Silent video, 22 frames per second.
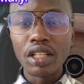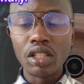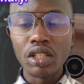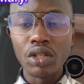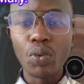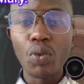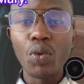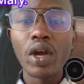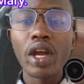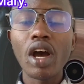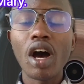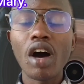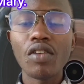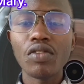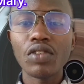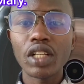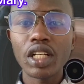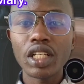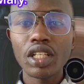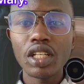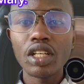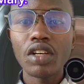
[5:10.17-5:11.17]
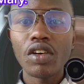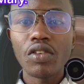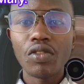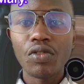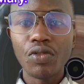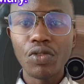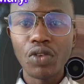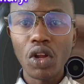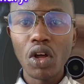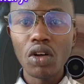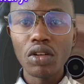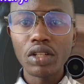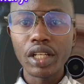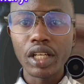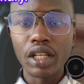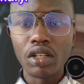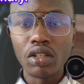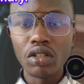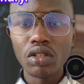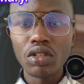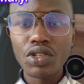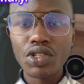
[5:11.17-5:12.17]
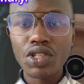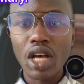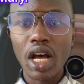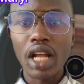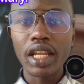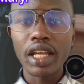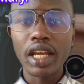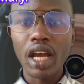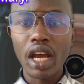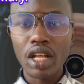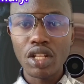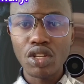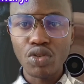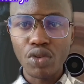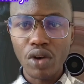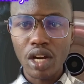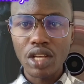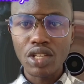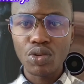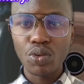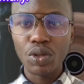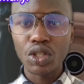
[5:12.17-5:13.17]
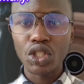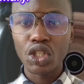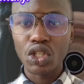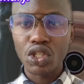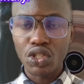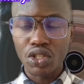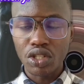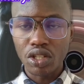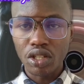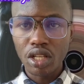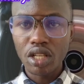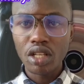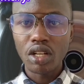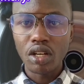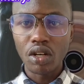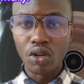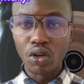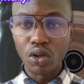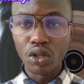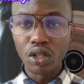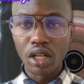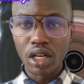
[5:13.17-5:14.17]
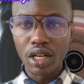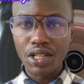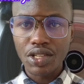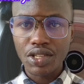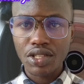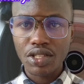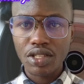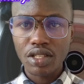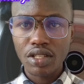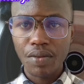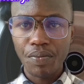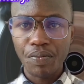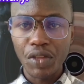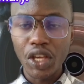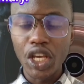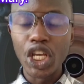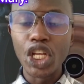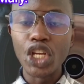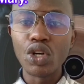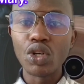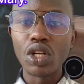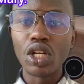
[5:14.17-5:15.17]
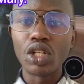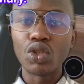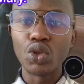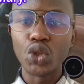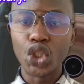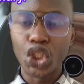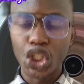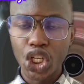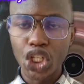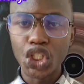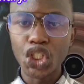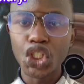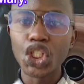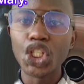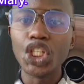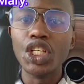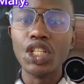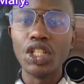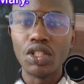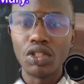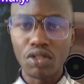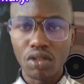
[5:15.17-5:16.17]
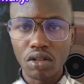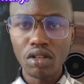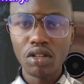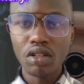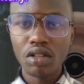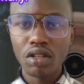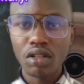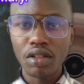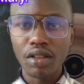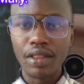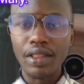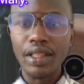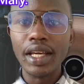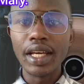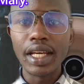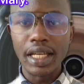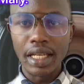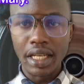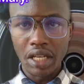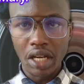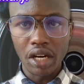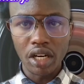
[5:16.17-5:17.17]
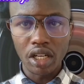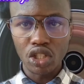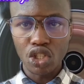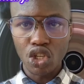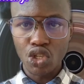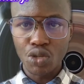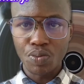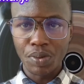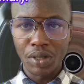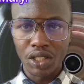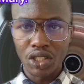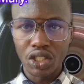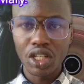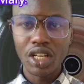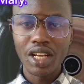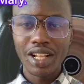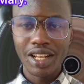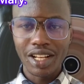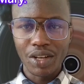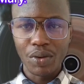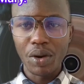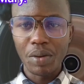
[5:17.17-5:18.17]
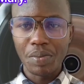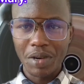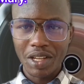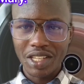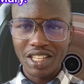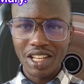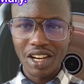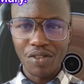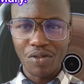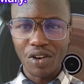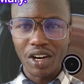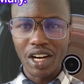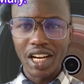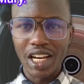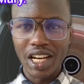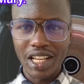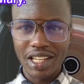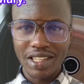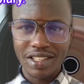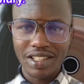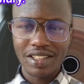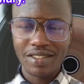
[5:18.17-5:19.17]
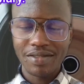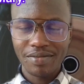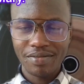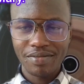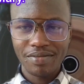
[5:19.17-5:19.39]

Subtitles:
we have already followed the rules and the guidelines, which is the rules, in order to change into the indirect speech. Let me proceed for the next.